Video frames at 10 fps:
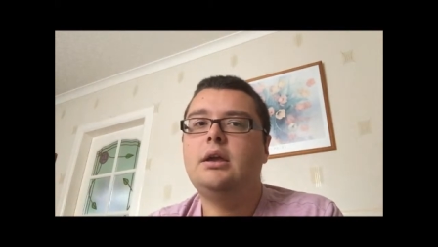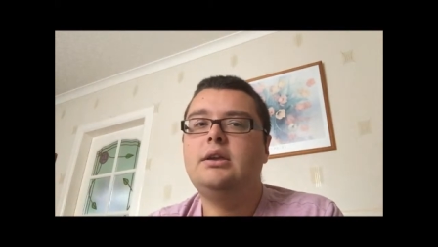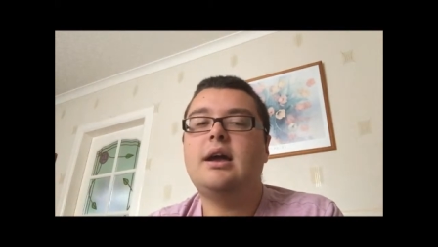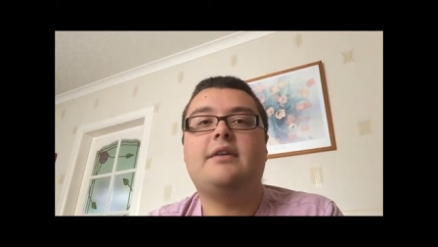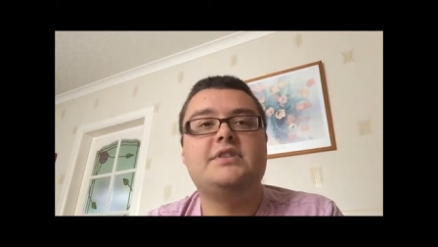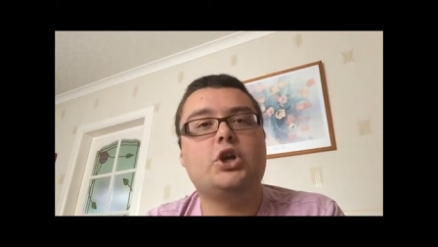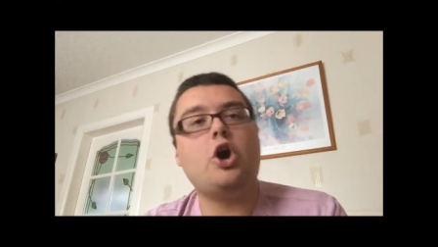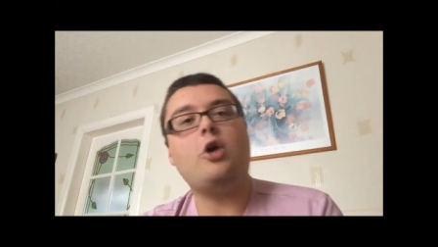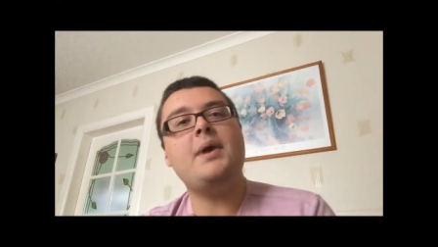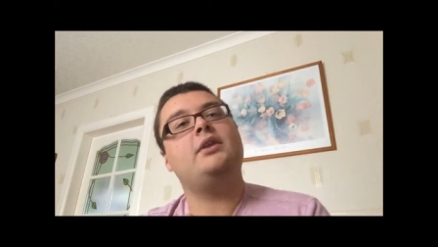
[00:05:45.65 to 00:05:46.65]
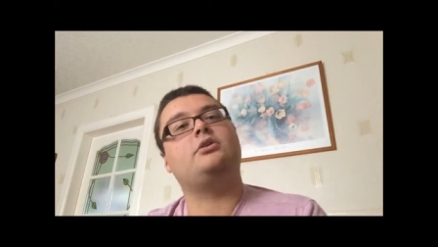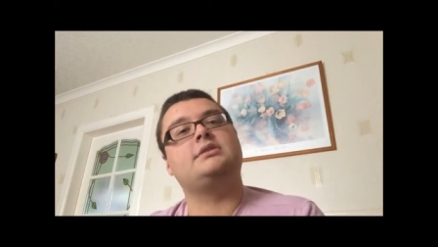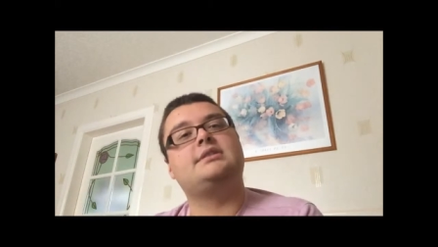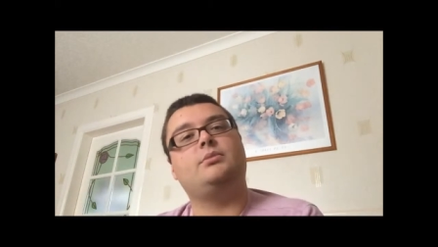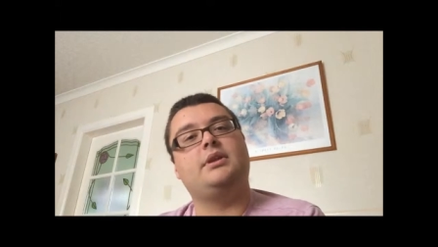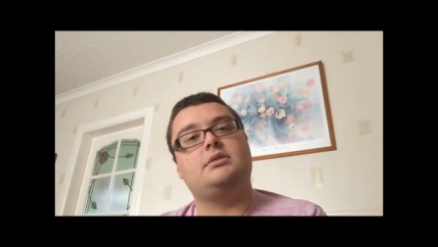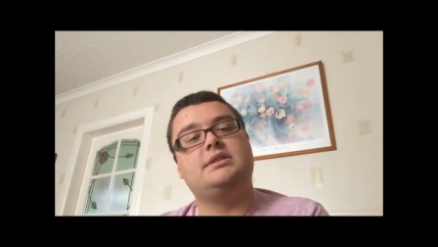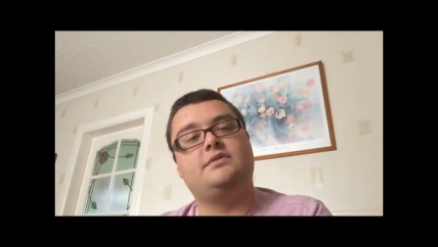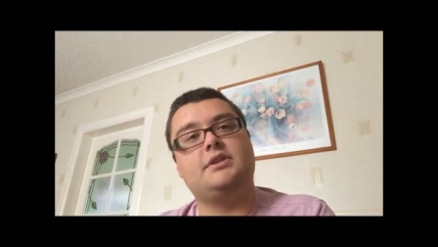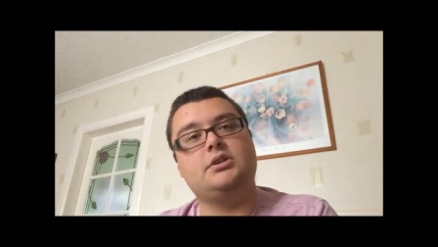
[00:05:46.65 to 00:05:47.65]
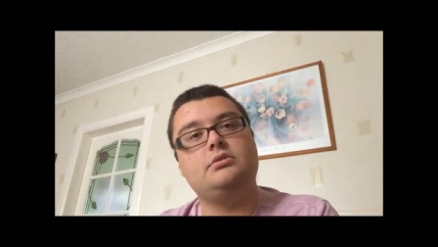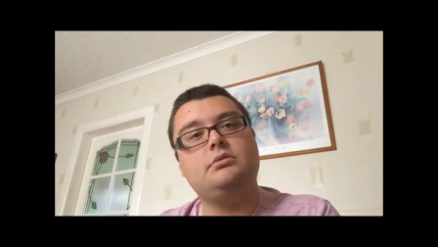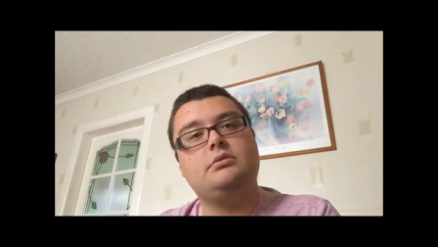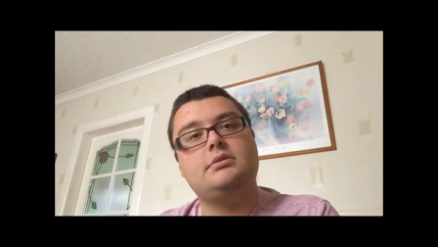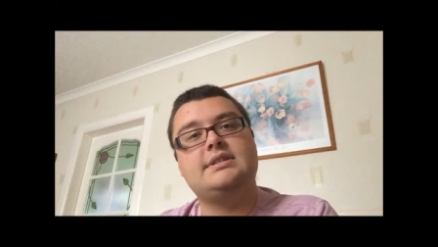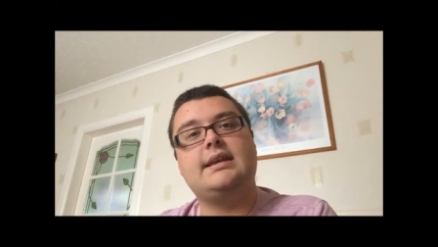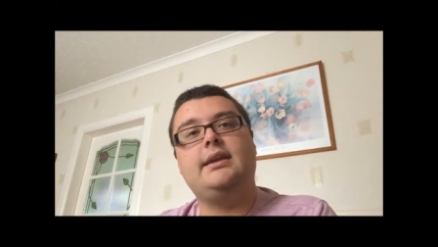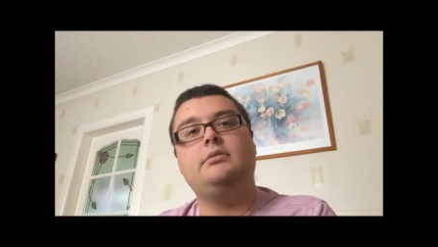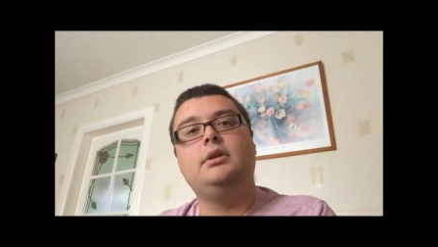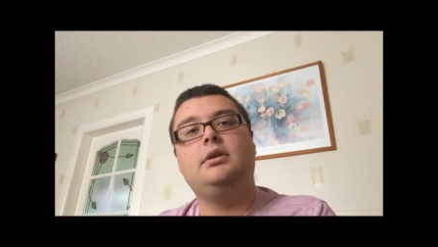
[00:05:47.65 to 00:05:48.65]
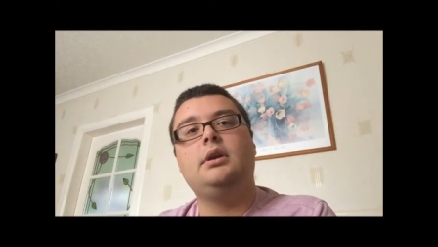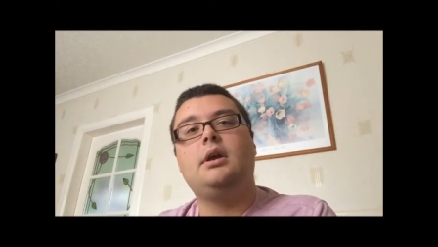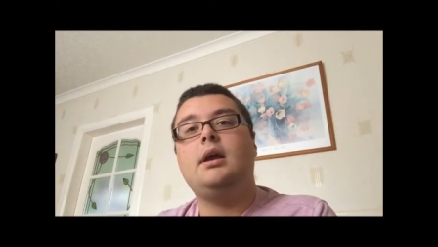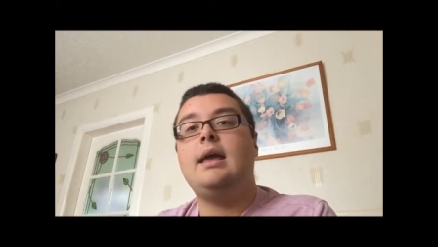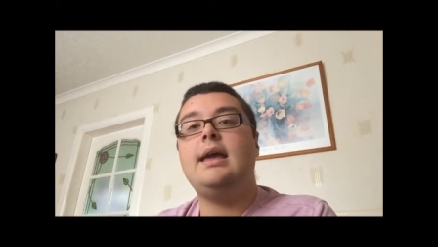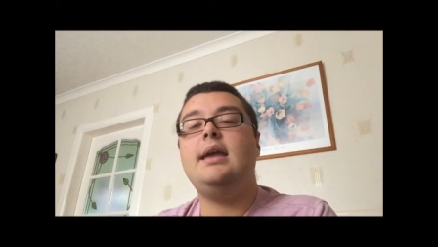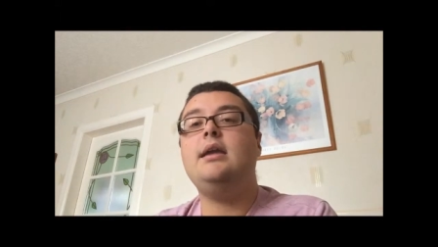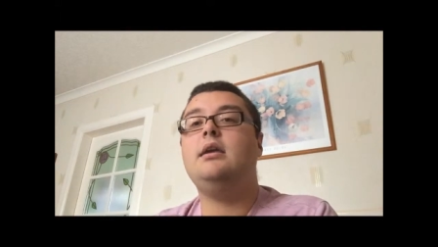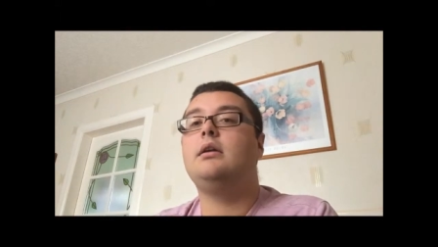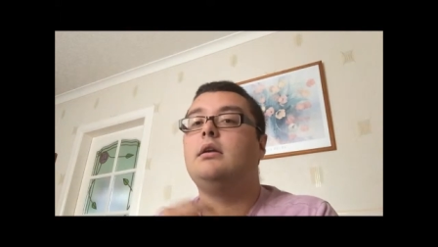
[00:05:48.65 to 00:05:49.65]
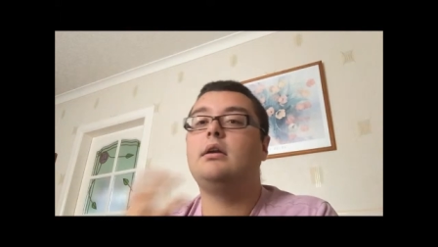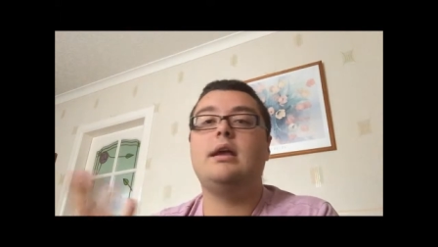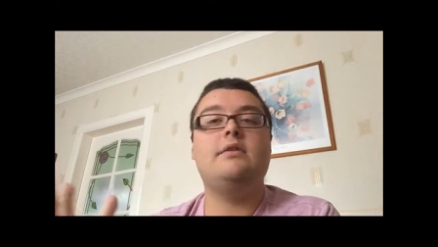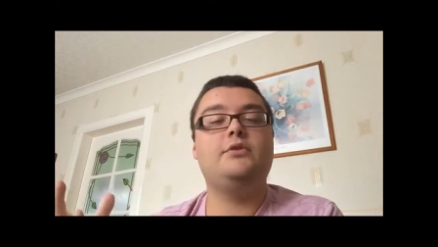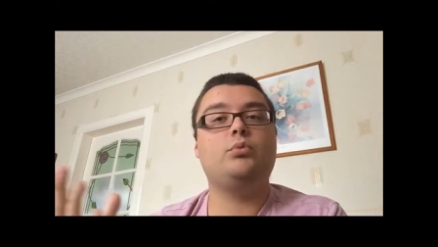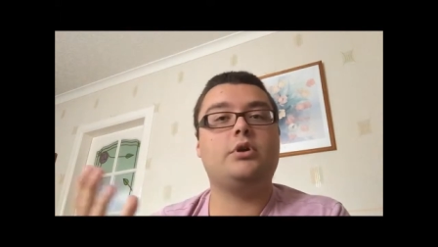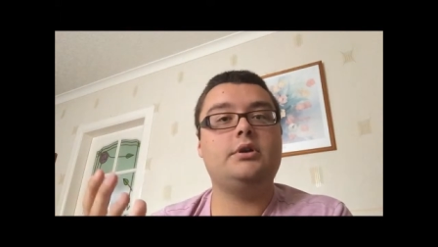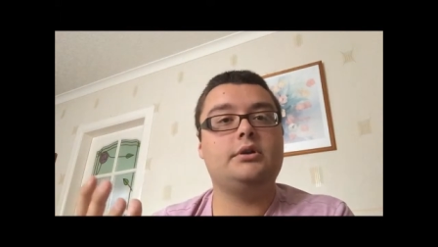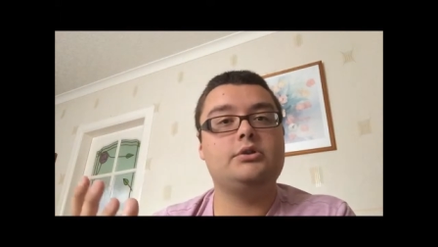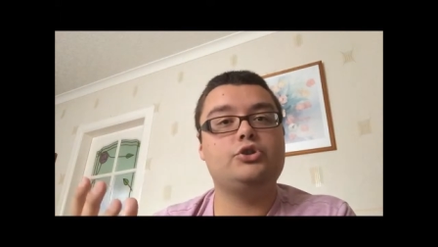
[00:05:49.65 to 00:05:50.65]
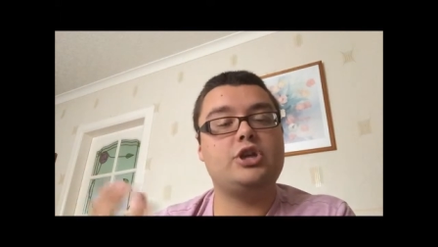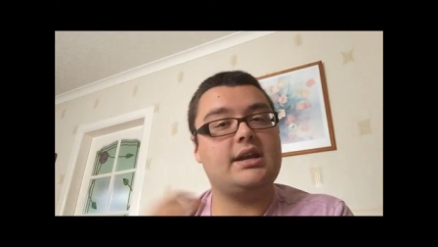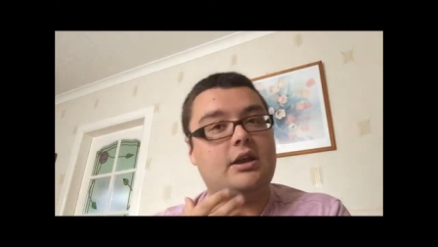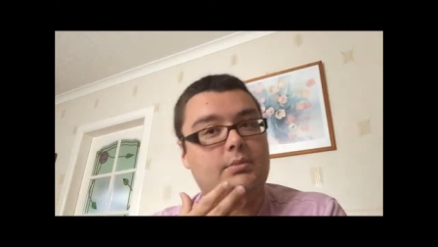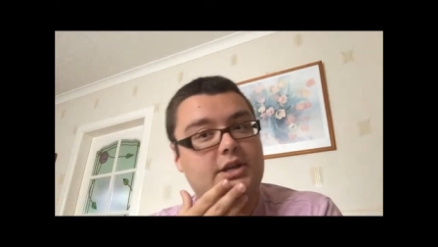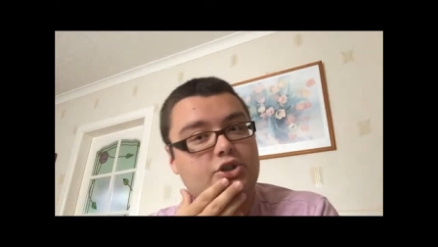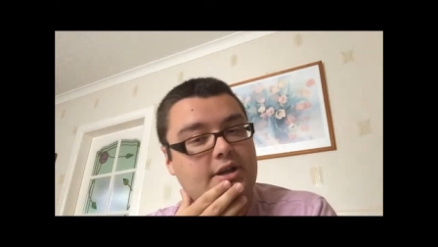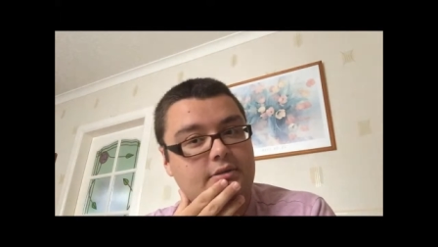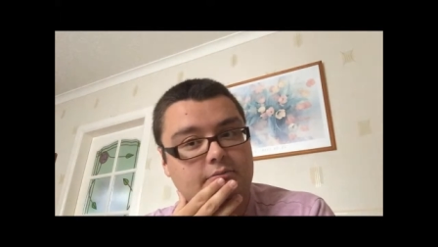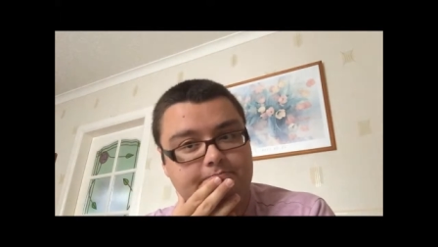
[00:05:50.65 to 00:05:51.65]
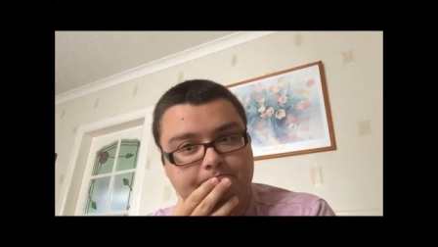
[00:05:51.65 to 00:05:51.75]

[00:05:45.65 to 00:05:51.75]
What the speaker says: you have to comment on someone else's video saying, hey, if you want, check out my channel.